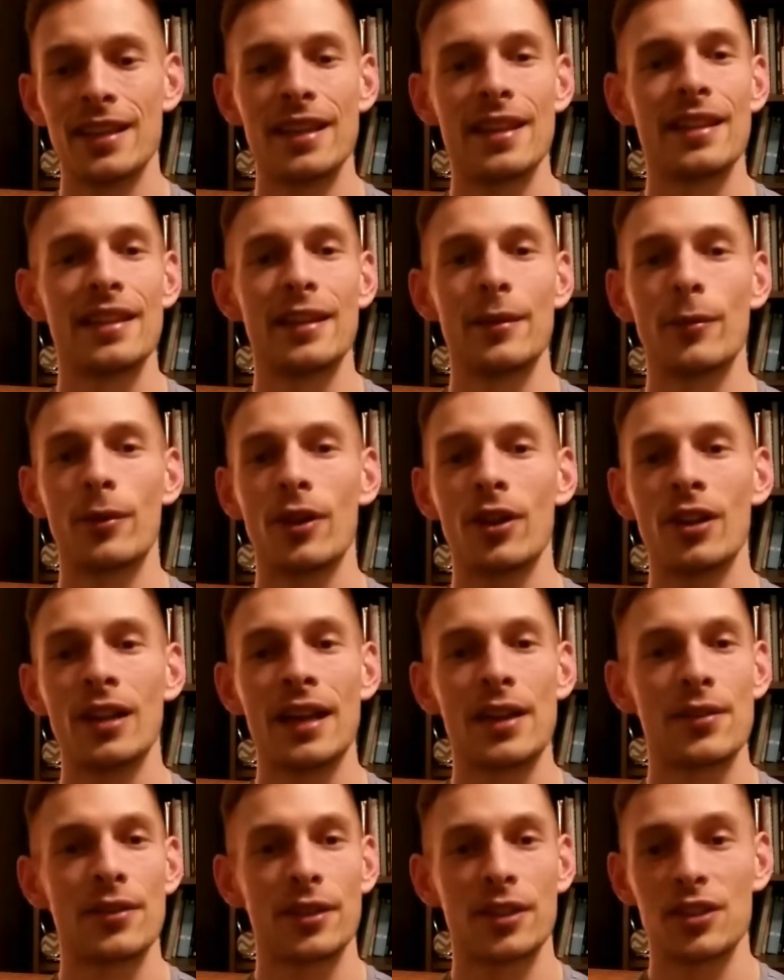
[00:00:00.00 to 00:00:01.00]
They were all
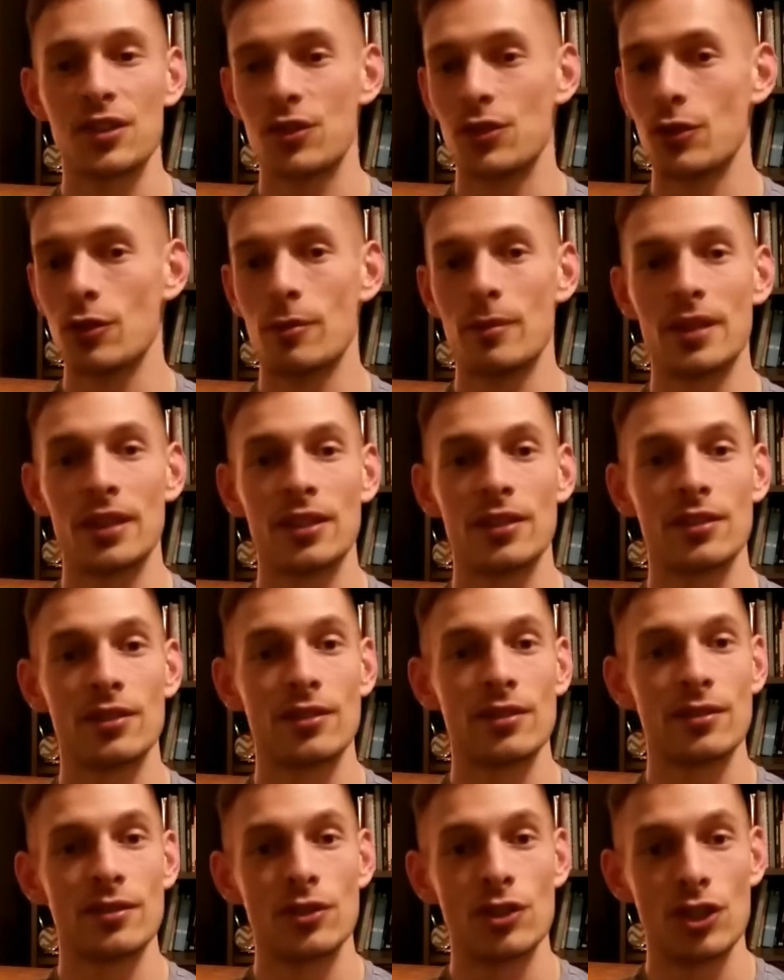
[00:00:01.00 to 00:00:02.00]
either consuming
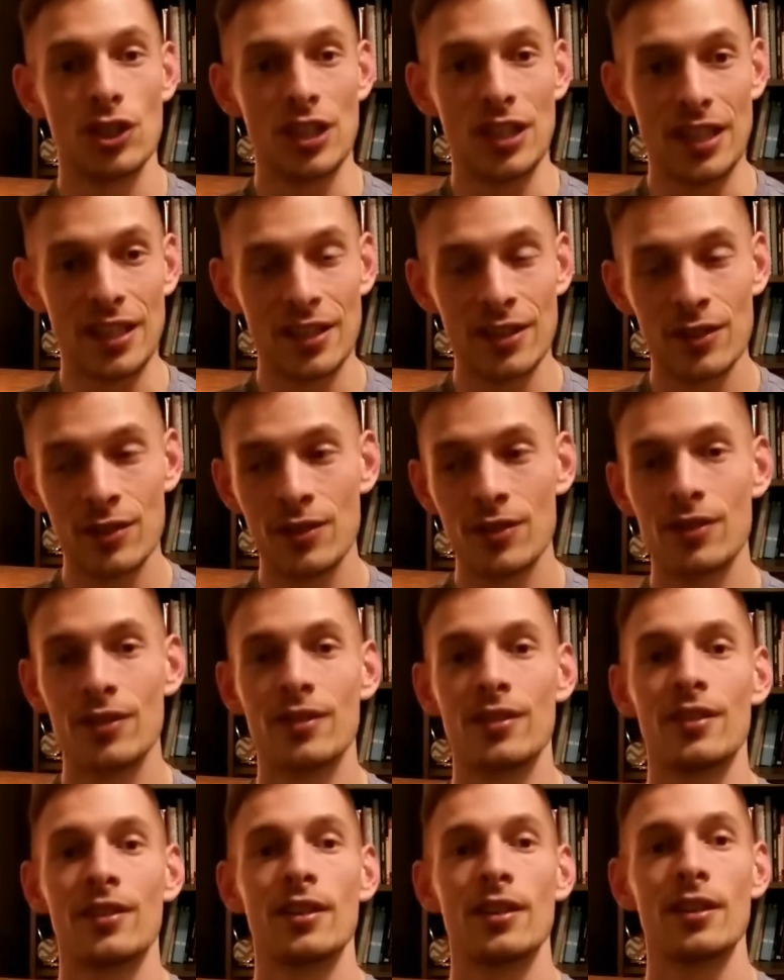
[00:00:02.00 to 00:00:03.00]
cheese,
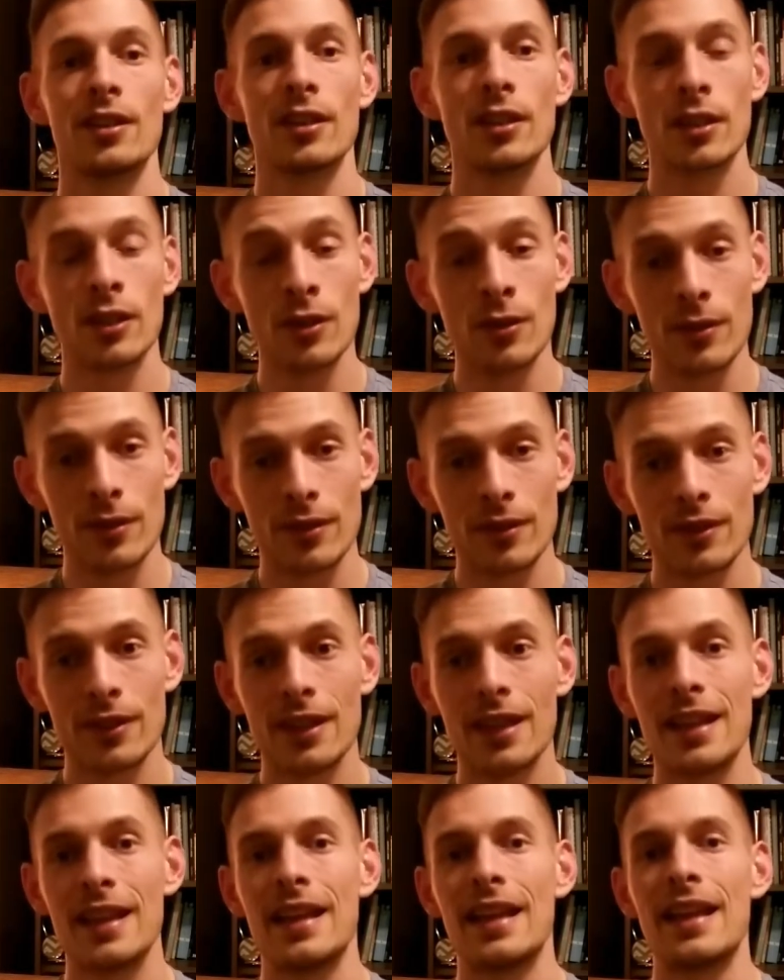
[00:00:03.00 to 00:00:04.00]
gluten,
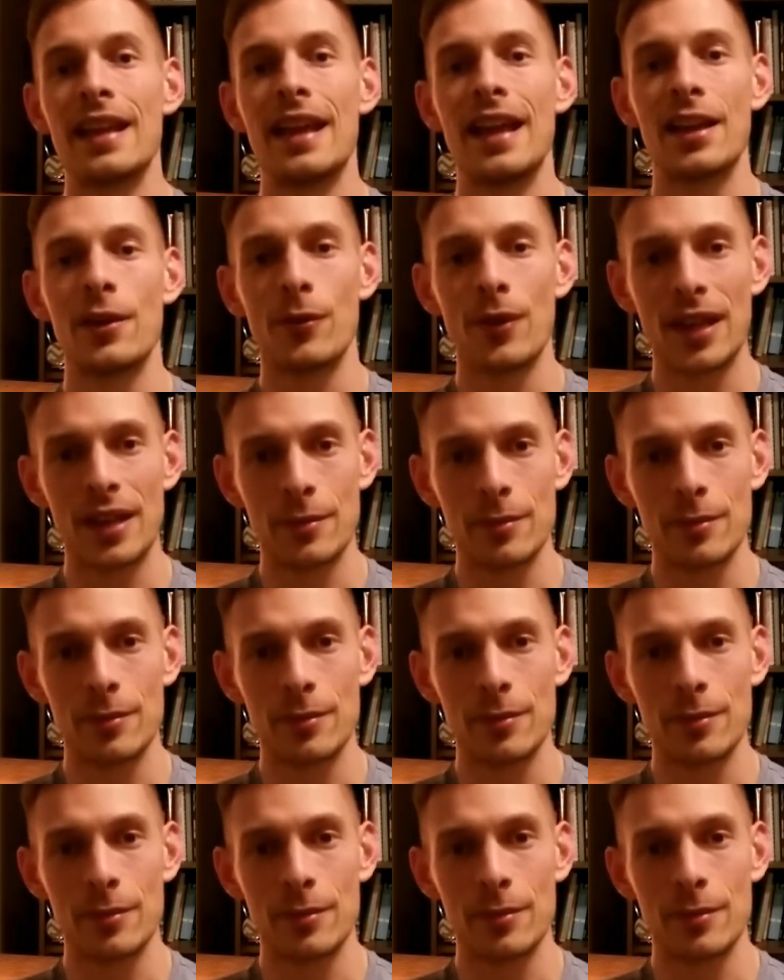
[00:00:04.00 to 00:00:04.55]
and red